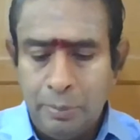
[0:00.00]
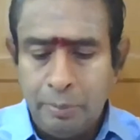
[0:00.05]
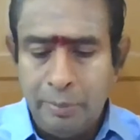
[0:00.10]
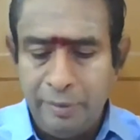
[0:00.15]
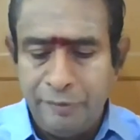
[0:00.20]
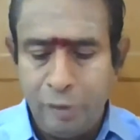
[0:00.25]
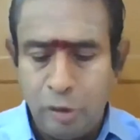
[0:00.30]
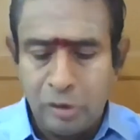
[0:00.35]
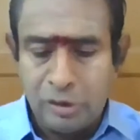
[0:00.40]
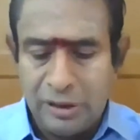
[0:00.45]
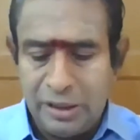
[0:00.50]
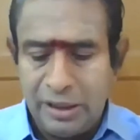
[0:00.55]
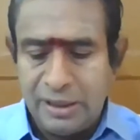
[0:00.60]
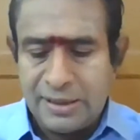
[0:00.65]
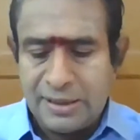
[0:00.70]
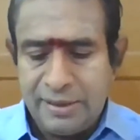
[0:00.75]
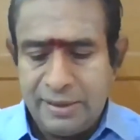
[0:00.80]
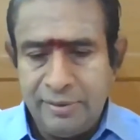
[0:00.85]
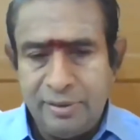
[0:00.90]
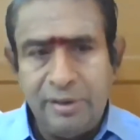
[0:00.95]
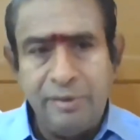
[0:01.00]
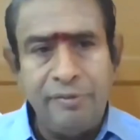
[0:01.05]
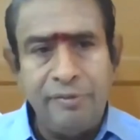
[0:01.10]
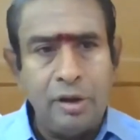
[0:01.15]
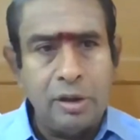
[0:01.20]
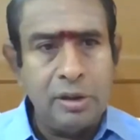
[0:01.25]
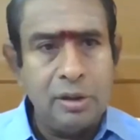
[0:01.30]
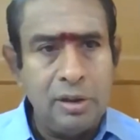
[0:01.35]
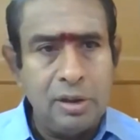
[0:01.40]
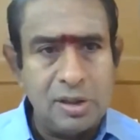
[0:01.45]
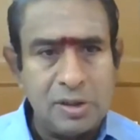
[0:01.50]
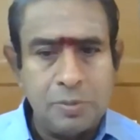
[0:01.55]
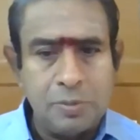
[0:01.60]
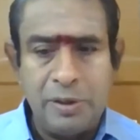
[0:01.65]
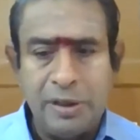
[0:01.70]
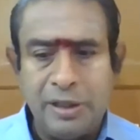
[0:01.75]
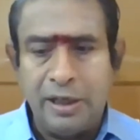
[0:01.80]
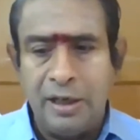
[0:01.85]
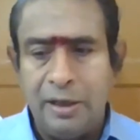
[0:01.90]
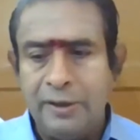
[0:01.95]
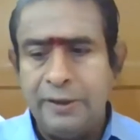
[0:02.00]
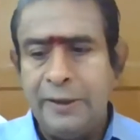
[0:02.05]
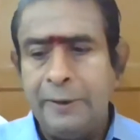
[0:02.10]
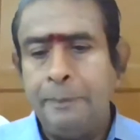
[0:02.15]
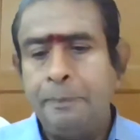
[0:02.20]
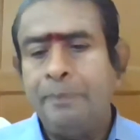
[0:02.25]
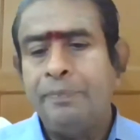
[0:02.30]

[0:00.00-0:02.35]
before they receive the foreign hospitality.